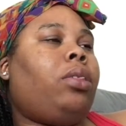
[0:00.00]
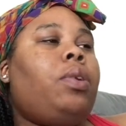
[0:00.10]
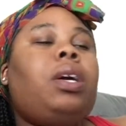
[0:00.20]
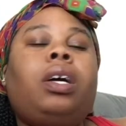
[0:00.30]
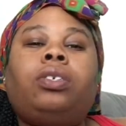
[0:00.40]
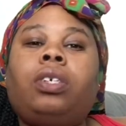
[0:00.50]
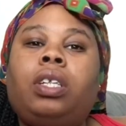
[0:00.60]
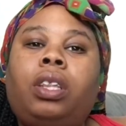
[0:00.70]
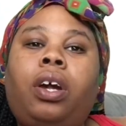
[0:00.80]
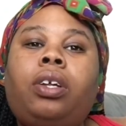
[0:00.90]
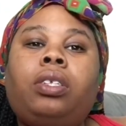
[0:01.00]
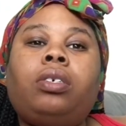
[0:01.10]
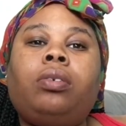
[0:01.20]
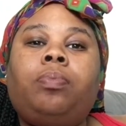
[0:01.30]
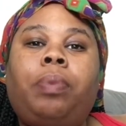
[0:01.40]

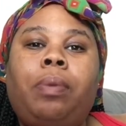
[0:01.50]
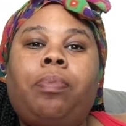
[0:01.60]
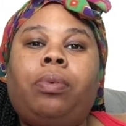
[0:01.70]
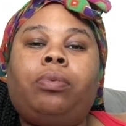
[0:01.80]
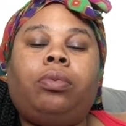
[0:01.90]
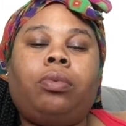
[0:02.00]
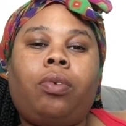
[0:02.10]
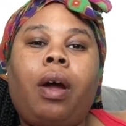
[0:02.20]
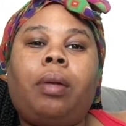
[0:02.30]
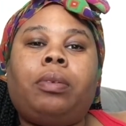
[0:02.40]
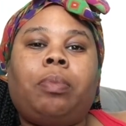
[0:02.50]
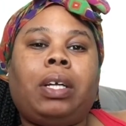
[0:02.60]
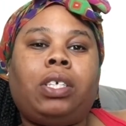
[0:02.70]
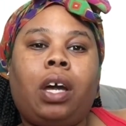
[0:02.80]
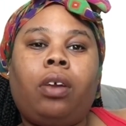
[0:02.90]
332 people who subscribe to my
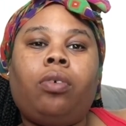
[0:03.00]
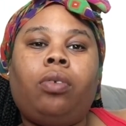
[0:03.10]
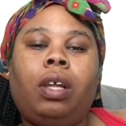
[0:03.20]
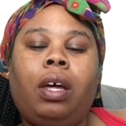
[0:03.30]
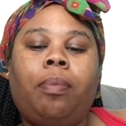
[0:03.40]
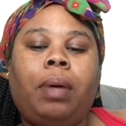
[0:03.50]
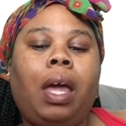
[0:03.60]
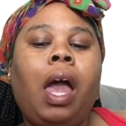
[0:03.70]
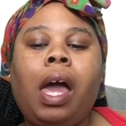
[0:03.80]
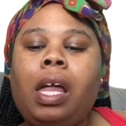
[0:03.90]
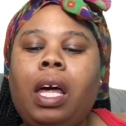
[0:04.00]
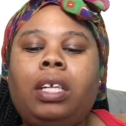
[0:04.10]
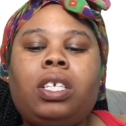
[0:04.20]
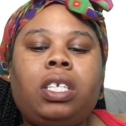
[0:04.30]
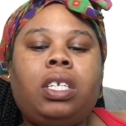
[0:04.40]
channel who love me. And I
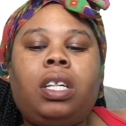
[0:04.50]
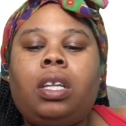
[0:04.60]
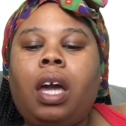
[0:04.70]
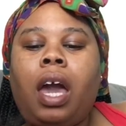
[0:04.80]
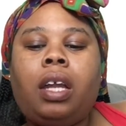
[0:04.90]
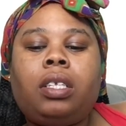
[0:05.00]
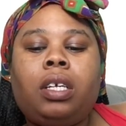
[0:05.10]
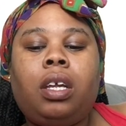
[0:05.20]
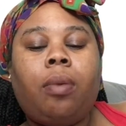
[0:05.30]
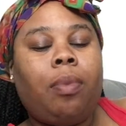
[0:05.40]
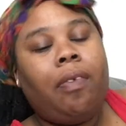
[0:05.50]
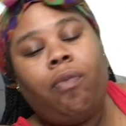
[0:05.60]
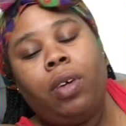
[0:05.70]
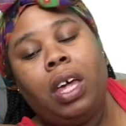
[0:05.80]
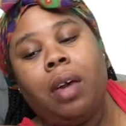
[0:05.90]
just need to cater to them. If
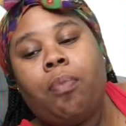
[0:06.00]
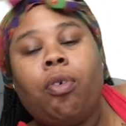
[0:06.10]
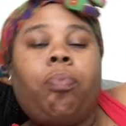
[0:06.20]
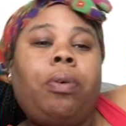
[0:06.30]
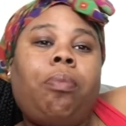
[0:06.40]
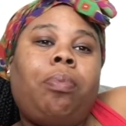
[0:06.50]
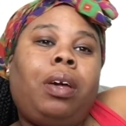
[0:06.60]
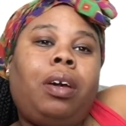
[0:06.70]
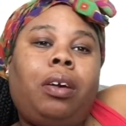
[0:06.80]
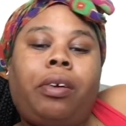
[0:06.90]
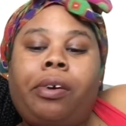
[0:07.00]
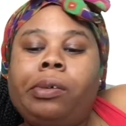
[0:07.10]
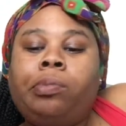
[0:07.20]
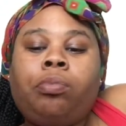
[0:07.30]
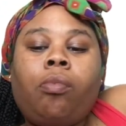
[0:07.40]
we get more people in here,
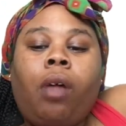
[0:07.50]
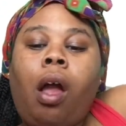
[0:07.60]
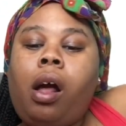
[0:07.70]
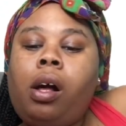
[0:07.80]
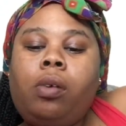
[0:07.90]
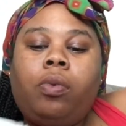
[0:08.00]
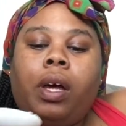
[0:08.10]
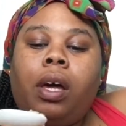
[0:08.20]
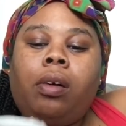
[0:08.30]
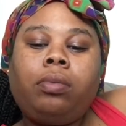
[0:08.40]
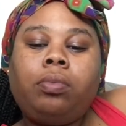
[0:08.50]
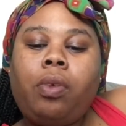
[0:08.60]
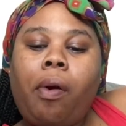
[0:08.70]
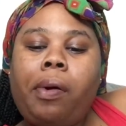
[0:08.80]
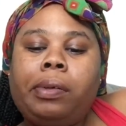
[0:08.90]
oh well.
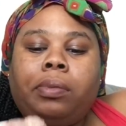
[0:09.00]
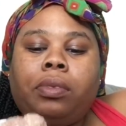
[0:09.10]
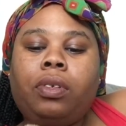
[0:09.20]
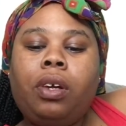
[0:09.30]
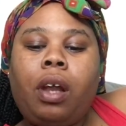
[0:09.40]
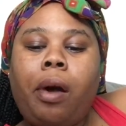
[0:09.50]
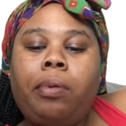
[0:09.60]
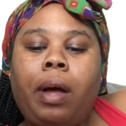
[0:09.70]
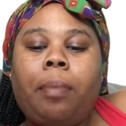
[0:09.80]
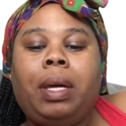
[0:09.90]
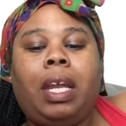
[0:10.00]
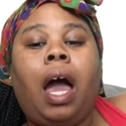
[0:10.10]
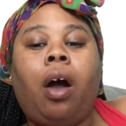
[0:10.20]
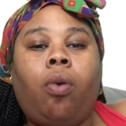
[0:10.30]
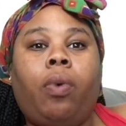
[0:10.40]
You know, I mean, not
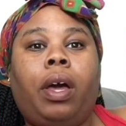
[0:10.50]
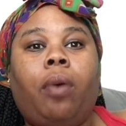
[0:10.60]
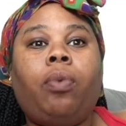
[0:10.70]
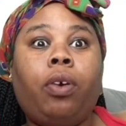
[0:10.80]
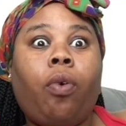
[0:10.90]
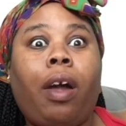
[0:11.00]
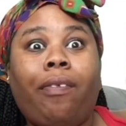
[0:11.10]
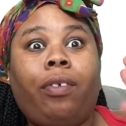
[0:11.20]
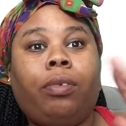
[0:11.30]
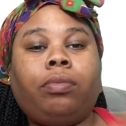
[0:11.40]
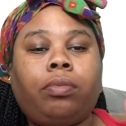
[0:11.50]
oh well. We're grateful,